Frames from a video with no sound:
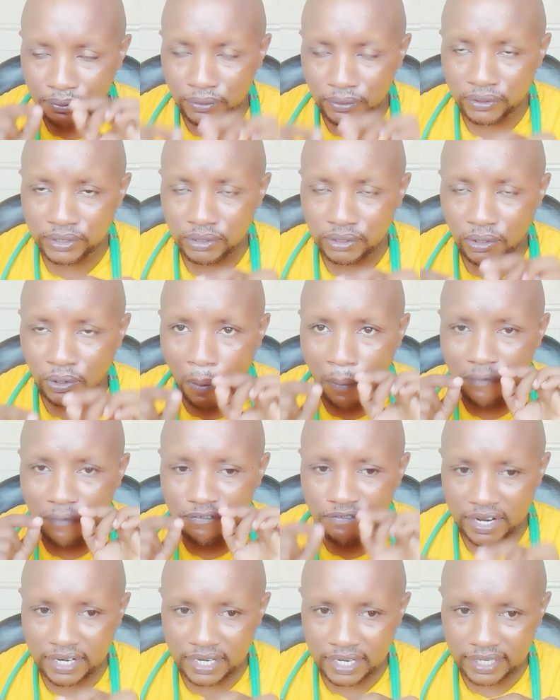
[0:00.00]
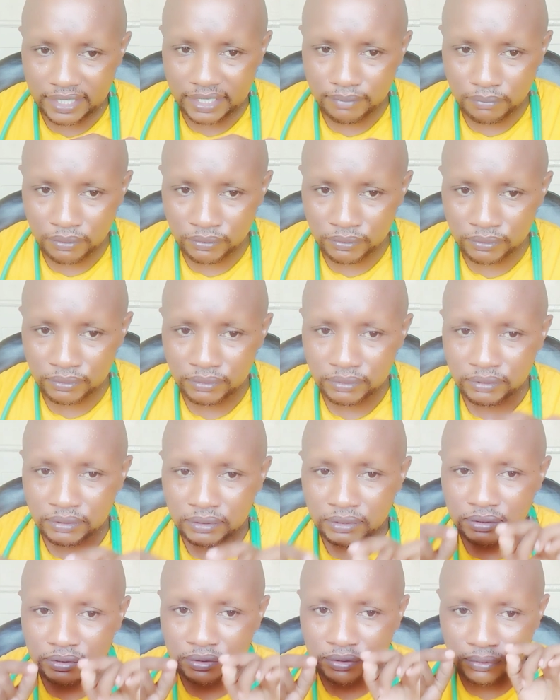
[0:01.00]
or vulnerable
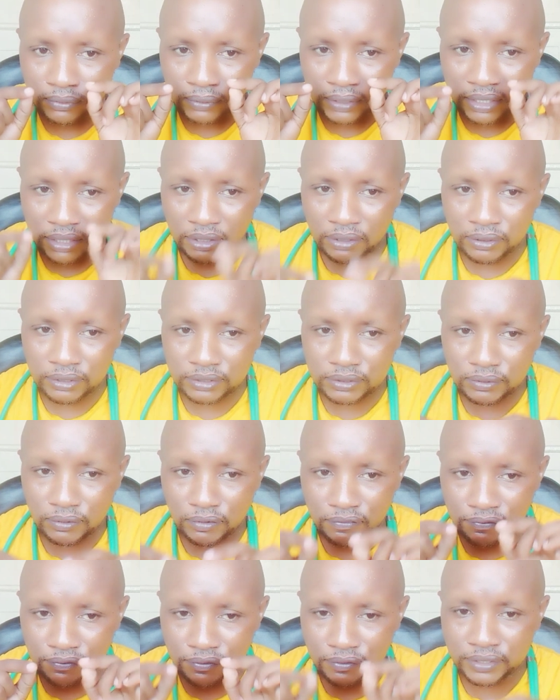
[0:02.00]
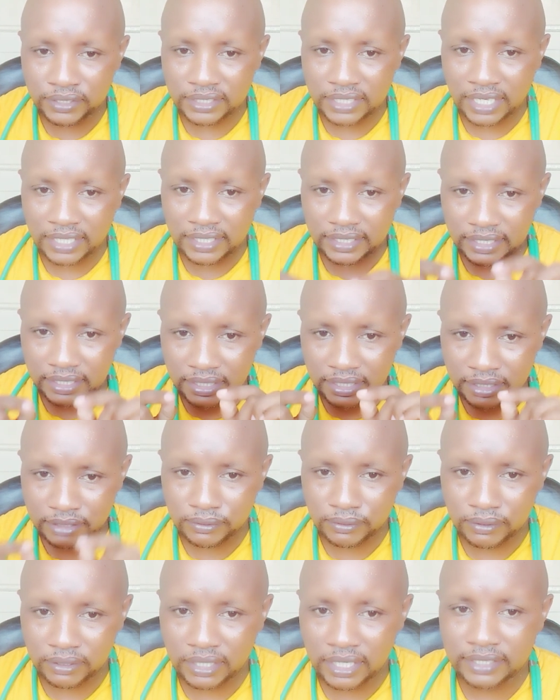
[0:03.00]
to a loss of fluid and
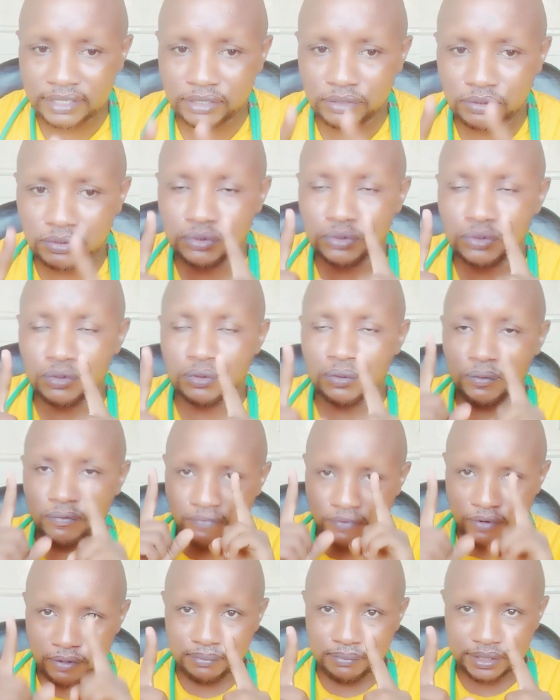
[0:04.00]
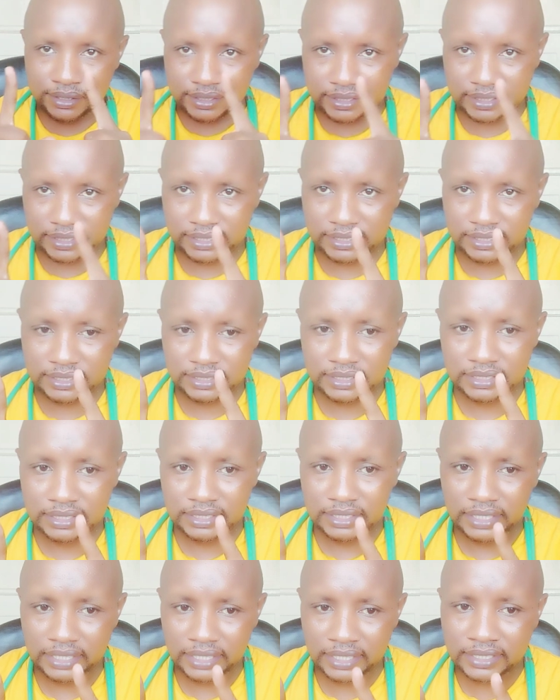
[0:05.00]
electrolytes through vomiting
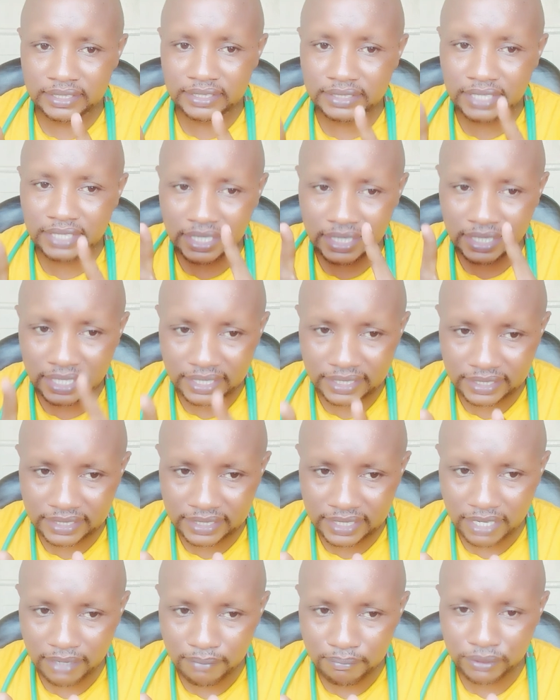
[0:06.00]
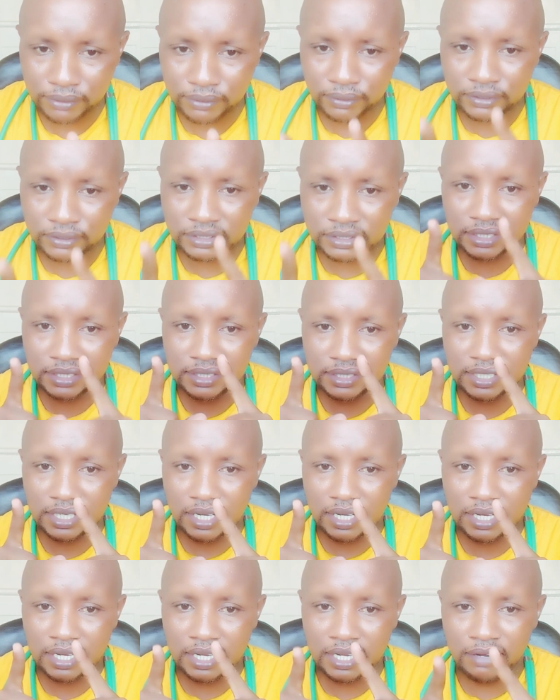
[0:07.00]
and diarrhea because they
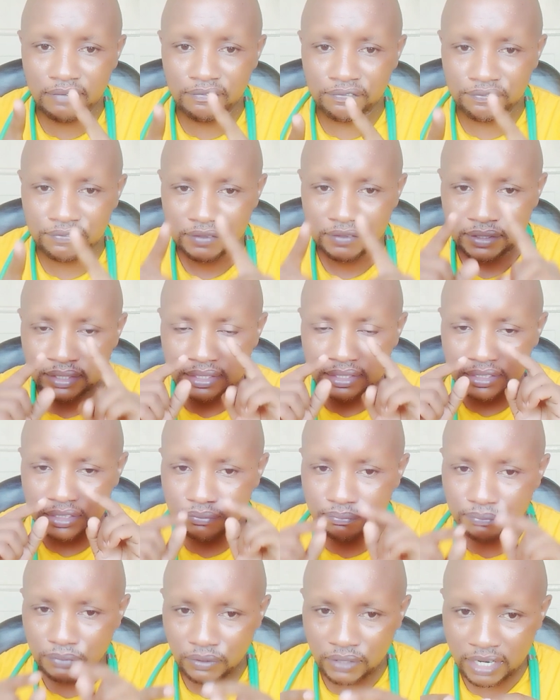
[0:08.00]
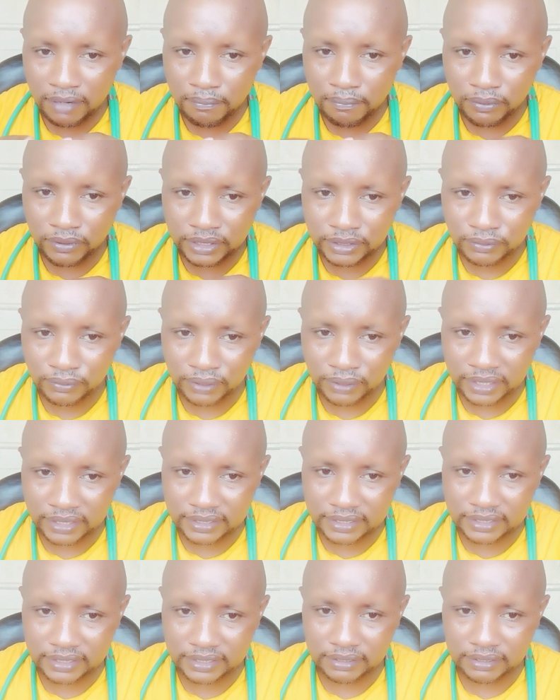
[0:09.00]
have smaller body weights.